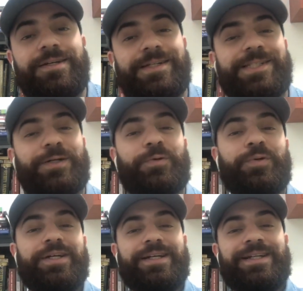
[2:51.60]
So
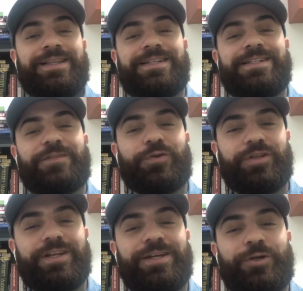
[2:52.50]
this is it for
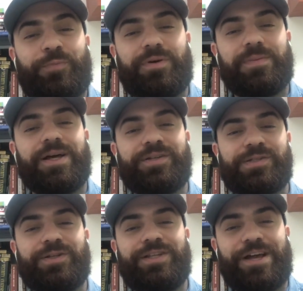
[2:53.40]
today. You probably
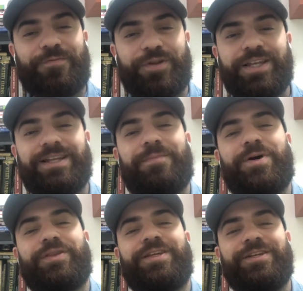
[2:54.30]
understood everything
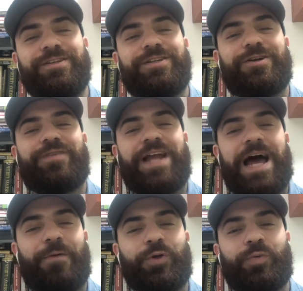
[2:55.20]
about the yield curve and
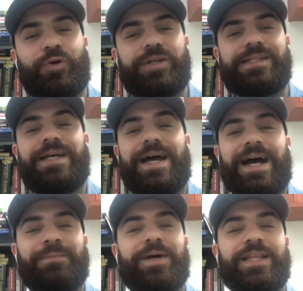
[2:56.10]
how it works.
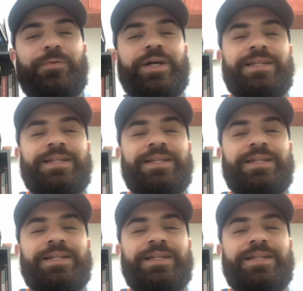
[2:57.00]
And by the way,